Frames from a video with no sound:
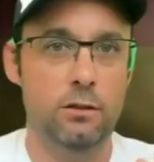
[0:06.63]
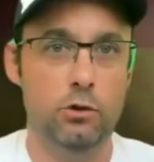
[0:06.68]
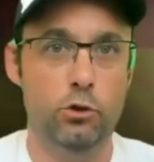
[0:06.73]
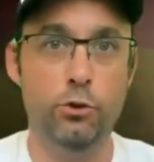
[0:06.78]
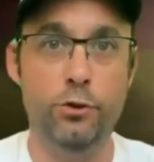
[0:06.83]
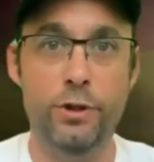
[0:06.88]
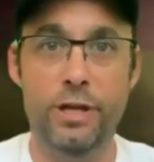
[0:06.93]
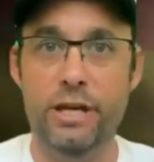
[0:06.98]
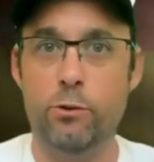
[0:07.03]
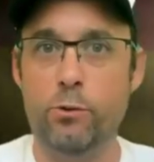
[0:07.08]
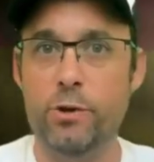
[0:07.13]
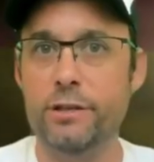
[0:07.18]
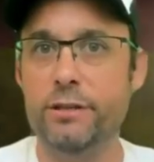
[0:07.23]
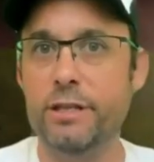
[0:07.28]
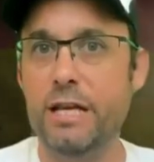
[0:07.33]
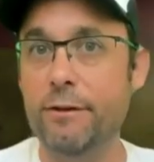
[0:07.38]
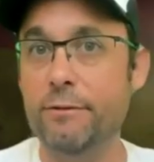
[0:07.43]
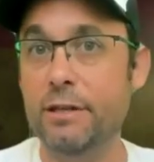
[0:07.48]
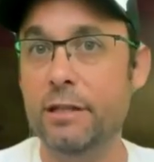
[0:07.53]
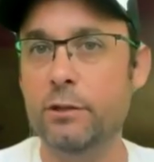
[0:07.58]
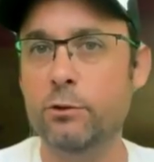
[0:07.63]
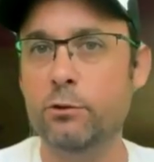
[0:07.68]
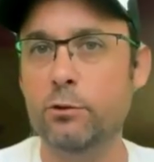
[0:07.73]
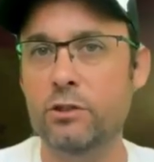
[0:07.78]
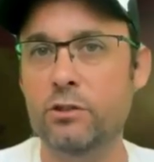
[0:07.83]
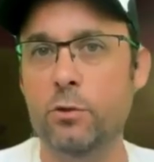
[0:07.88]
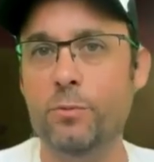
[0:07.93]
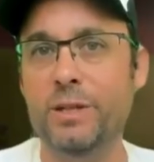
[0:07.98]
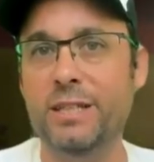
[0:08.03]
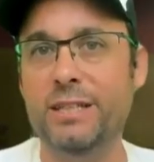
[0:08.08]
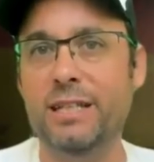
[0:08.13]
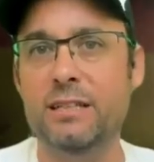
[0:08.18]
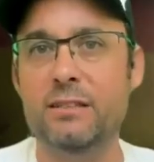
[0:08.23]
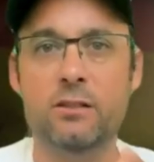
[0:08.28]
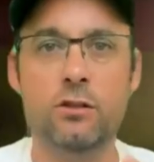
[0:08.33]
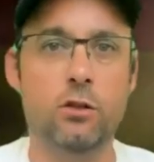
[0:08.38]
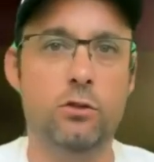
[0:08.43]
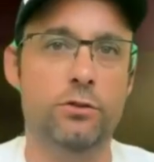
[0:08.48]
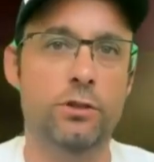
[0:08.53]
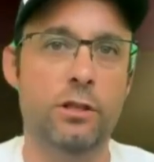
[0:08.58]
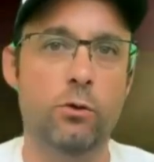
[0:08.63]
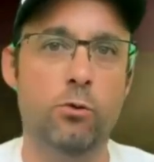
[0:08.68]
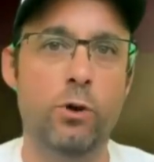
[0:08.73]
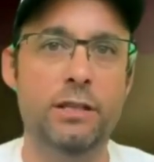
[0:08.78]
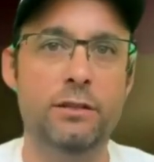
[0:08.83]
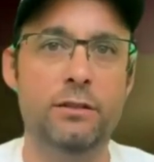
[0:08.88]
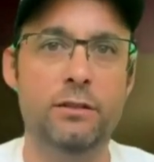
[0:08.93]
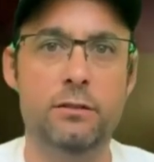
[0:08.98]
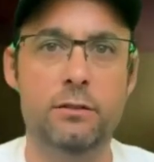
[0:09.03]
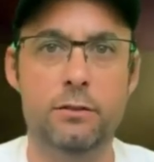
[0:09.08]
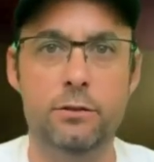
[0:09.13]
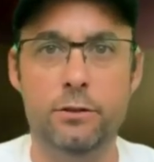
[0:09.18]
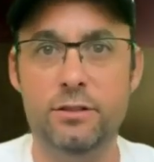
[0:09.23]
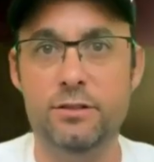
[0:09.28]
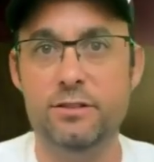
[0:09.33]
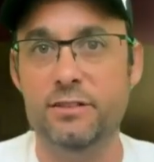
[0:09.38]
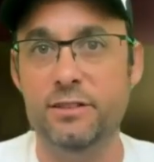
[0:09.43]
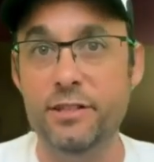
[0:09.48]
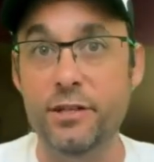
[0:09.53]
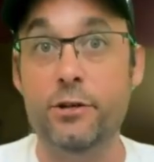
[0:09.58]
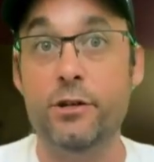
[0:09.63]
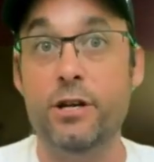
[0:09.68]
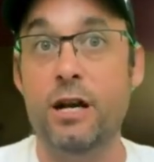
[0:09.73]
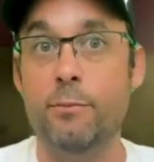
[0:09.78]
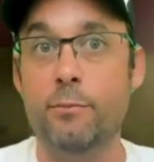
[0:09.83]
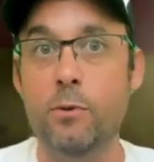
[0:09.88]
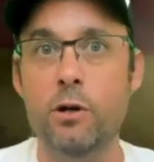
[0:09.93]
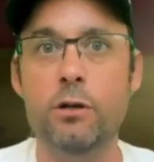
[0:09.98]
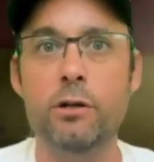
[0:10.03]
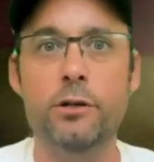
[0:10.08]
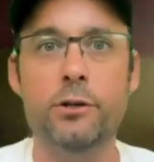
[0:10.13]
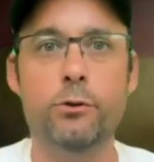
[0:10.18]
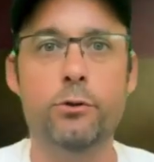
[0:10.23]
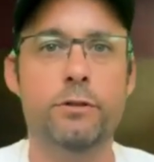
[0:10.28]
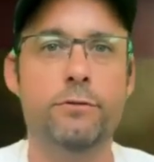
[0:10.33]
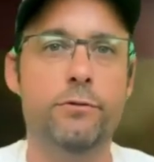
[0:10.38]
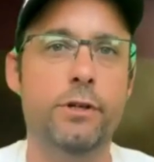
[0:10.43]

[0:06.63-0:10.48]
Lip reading: Today we're diving into a topic that's causing quite the stir among US